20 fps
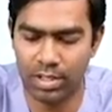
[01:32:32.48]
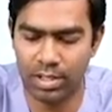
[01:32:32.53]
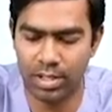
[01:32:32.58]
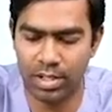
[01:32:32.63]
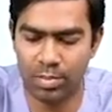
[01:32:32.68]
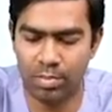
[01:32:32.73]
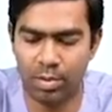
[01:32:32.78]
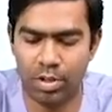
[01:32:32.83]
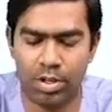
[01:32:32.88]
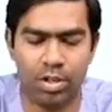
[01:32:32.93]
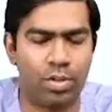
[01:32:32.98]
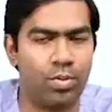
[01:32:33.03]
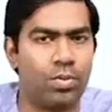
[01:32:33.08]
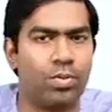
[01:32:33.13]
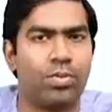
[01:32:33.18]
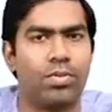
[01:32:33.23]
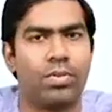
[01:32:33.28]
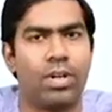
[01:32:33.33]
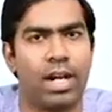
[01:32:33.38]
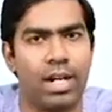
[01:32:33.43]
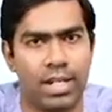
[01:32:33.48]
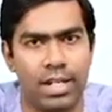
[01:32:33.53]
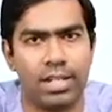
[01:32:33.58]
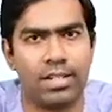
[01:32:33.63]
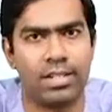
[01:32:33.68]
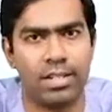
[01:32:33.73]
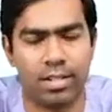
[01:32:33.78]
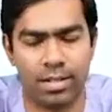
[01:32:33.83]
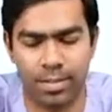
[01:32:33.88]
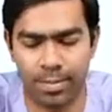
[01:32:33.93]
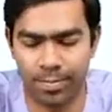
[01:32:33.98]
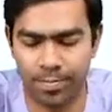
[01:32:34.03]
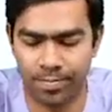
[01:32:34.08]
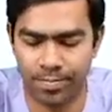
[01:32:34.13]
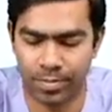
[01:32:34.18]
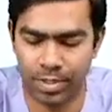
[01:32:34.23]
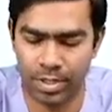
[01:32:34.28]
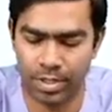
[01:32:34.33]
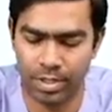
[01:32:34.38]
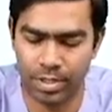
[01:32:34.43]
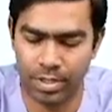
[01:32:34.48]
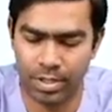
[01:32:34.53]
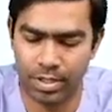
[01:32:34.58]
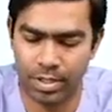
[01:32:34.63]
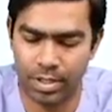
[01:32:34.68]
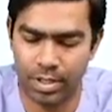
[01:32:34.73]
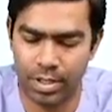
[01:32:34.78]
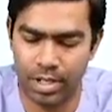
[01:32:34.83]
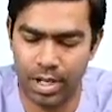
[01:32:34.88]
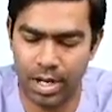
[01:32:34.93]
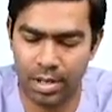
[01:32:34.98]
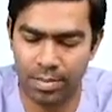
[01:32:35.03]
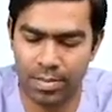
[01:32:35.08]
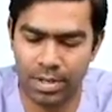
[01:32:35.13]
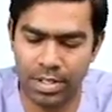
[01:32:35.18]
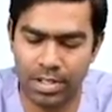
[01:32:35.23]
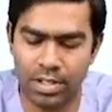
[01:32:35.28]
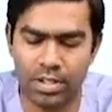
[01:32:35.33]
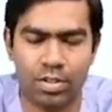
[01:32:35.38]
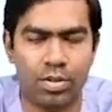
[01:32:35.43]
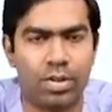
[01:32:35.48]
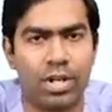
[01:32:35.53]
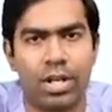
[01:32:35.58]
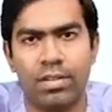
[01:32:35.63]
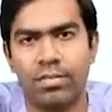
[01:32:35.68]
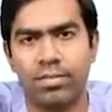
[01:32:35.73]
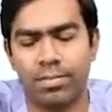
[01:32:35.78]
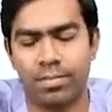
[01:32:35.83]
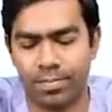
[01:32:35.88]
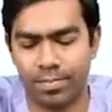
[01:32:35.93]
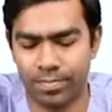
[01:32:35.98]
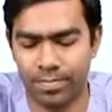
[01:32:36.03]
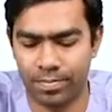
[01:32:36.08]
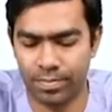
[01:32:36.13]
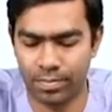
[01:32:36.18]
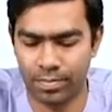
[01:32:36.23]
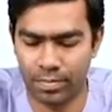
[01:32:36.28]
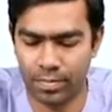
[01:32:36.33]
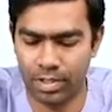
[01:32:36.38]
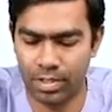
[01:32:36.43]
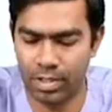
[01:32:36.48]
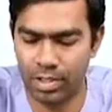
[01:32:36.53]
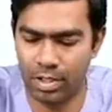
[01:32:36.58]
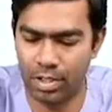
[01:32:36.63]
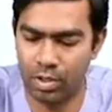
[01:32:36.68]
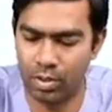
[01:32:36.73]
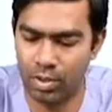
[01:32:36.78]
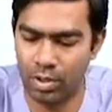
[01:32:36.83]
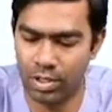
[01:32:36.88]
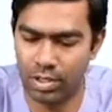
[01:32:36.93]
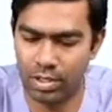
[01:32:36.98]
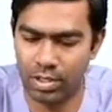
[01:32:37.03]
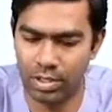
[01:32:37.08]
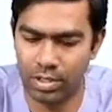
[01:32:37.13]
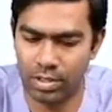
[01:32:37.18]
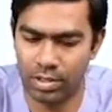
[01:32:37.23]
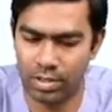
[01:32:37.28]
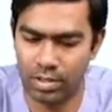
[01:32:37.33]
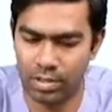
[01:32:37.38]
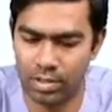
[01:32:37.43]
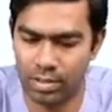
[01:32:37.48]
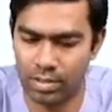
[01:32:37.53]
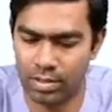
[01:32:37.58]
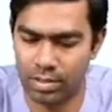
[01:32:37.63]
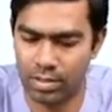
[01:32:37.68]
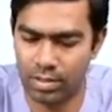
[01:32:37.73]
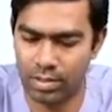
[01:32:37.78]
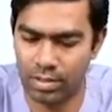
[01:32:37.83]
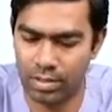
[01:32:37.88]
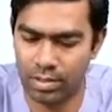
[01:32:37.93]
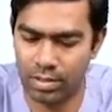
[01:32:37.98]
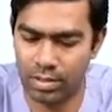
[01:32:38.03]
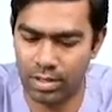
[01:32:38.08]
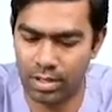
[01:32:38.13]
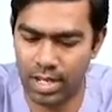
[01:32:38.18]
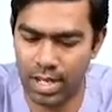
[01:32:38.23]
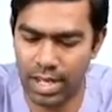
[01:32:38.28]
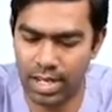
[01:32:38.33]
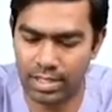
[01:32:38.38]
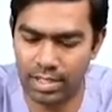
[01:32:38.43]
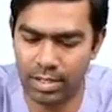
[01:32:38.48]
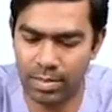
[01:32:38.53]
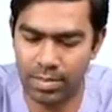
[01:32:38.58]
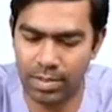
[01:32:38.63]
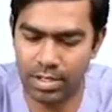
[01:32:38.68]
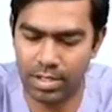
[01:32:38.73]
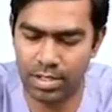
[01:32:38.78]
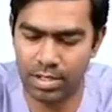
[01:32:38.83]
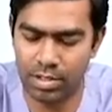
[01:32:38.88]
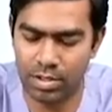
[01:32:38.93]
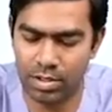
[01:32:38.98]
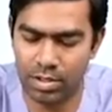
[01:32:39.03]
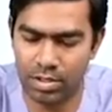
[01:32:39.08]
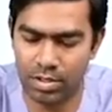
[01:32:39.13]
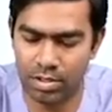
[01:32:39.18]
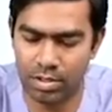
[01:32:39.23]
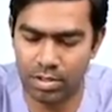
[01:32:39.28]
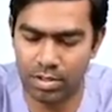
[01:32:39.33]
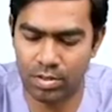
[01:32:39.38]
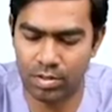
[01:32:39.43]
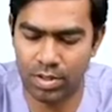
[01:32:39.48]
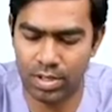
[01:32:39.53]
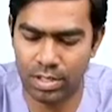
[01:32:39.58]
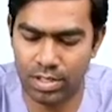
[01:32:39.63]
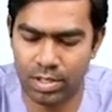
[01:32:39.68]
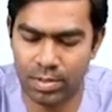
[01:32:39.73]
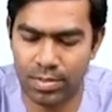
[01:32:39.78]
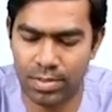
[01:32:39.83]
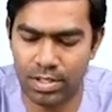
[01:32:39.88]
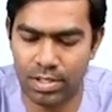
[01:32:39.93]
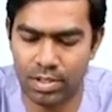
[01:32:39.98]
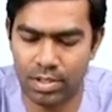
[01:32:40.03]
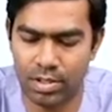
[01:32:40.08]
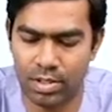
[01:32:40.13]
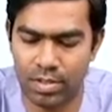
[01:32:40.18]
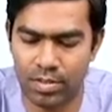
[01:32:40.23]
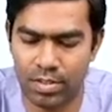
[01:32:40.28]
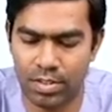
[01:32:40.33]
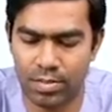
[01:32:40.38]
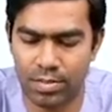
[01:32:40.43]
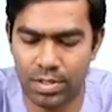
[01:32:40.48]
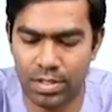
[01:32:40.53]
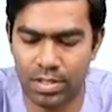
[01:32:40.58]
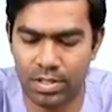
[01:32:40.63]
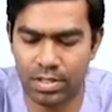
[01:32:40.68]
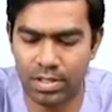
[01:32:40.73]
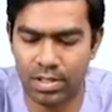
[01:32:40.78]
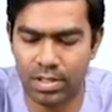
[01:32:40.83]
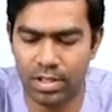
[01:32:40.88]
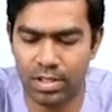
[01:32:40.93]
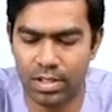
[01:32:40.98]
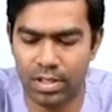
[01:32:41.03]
3.2 at least here. And patient should have no other acid-base disorders. No acid-base disorder, which means